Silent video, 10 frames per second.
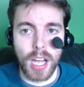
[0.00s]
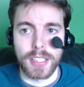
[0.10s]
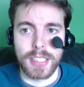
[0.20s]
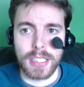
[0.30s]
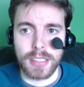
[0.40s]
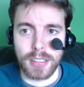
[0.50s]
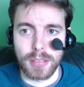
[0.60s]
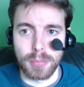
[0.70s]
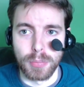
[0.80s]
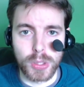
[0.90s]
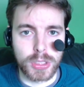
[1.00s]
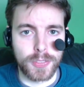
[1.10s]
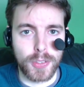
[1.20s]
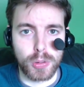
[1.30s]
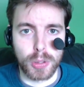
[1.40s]
I think most
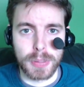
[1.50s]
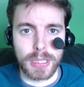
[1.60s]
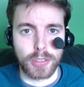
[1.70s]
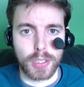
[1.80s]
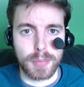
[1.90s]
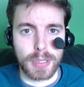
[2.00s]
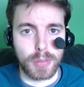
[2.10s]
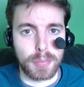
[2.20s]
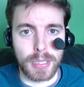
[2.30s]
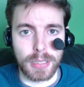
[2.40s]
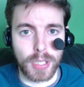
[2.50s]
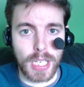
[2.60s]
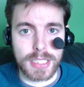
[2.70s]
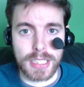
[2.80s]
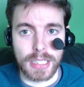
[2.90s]
of you would be in agreement with me
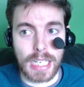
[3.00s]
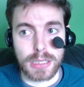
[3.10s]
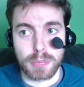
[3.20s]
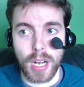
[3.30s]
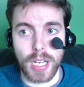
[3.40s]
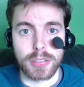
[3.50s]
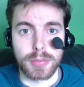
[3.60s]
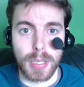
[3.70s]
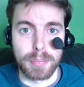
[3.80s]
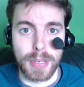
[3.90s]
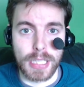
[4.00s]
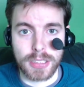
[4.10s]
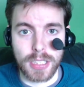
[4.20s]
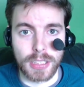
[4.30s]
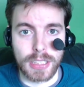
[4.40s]
when I say that's probably some of my
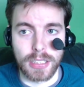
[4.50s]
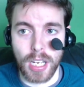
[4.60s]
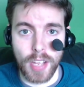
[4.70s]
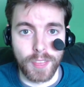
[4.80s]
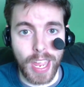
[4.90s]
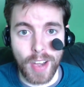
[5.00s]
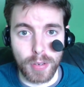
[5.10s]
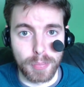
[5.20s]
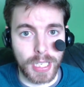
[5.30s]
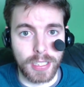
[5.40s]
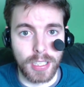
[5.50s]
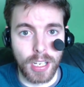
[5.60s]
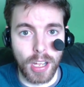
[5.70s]
best content I've ever made.